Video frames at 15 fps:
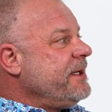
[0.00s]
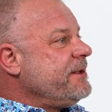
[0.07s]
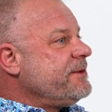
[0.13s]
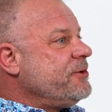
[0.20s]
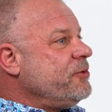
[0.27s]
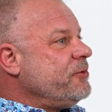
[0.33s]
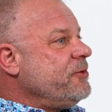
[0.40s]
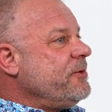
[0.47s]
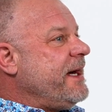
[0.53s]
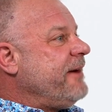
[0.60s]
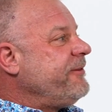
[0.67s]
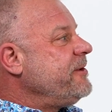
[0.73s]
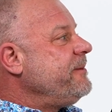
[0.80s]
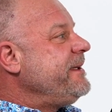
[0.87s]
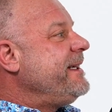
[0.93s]
So you
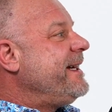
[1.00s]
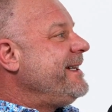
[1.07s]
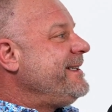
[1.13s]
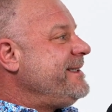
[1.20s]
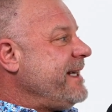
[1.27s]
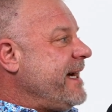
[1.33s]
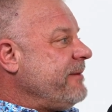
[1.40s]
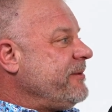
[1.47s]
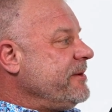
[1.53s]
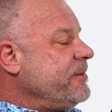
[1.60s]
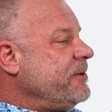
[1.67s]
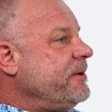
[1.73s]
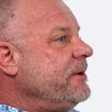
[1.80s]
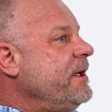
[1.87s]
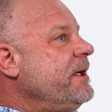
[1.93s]
have to be
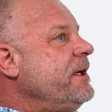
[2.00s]
adaptable.